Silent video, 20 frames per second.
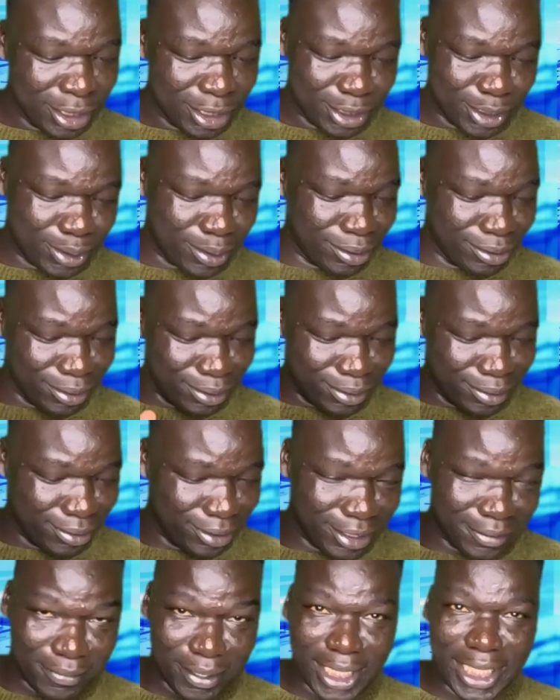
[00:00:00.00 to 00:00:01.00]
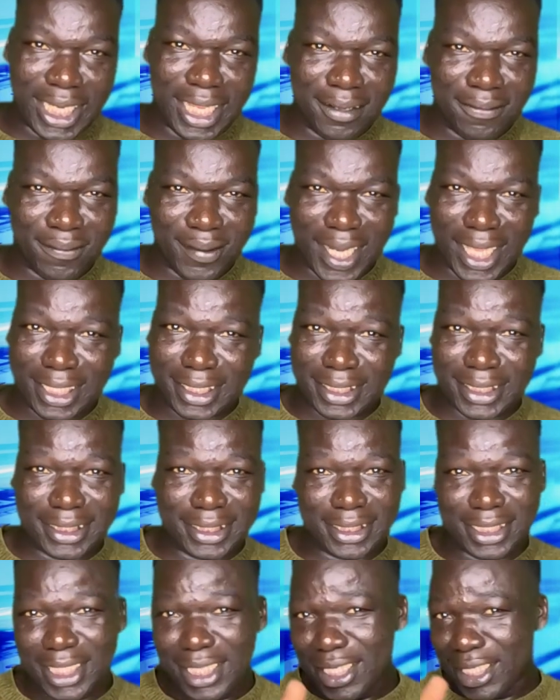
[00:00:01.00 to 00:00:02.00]
So if I laugh like
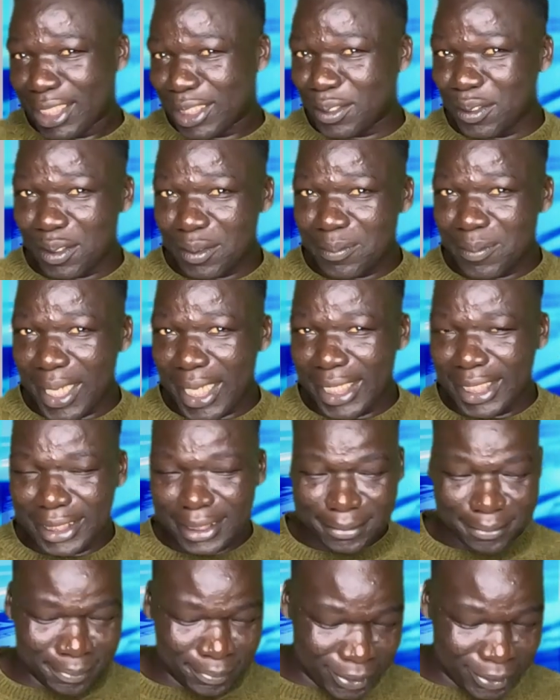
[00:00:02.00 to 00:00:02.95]
this, don't mind.